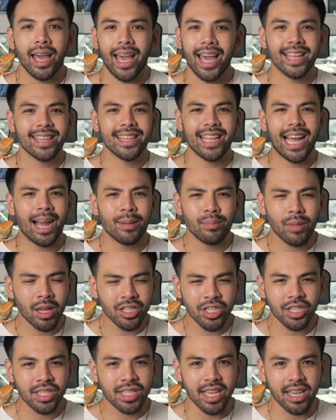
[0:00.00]
And I'm not
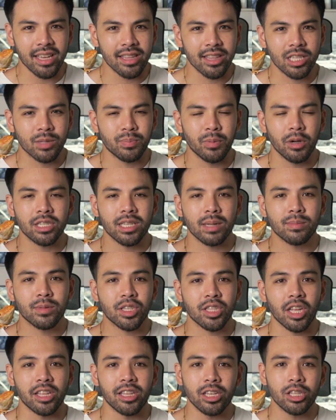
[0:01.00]
just saying this because I'm
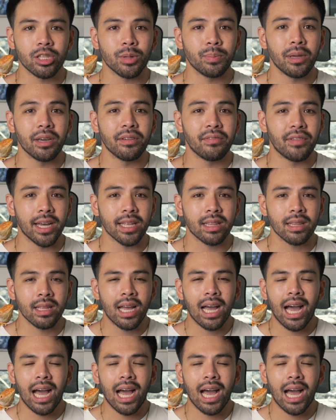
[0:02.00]
studying to be a vet.